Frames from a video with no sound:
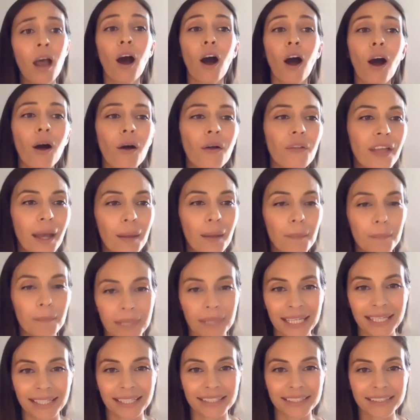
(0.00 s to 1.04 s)
All that
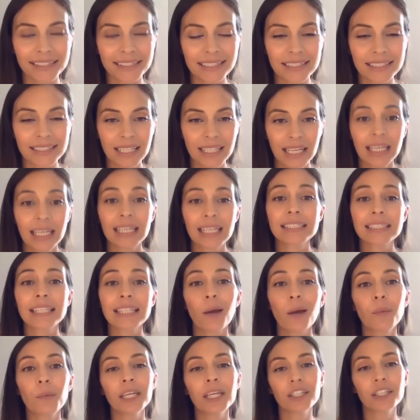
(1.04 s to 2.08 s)
means
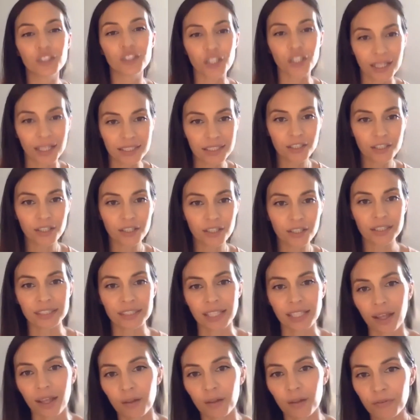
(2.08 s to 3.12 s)
is that we adjust
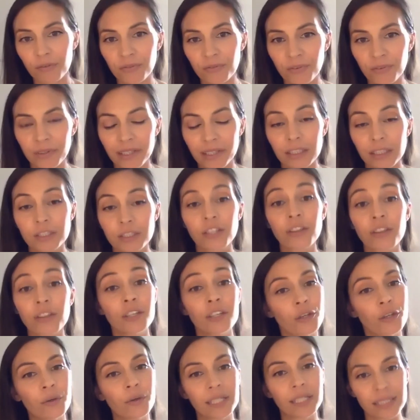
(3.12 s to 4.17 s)
ourselves to the
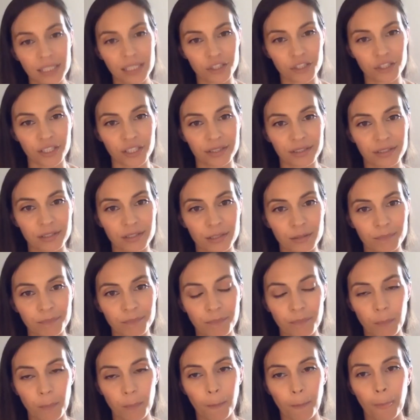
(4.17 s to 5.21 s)
new conditions.
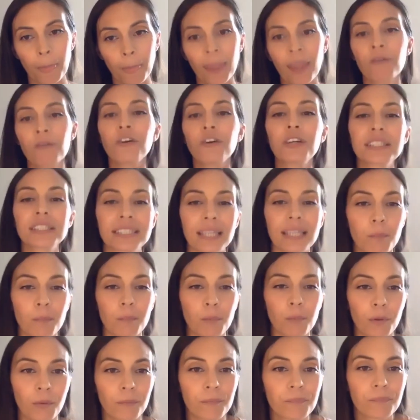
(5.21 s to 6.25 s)
For
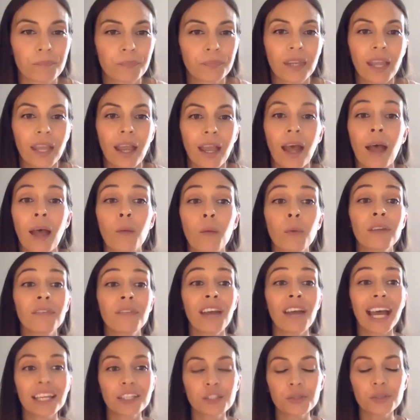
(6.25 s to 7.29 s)
example,
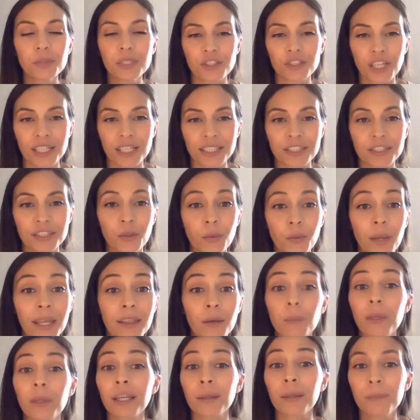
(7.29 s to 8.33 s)
we've had to adjust the way
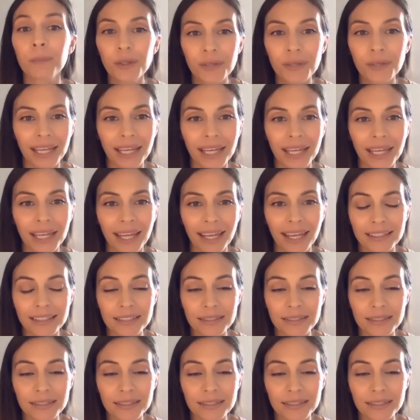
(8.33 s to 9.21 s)
that we communicate.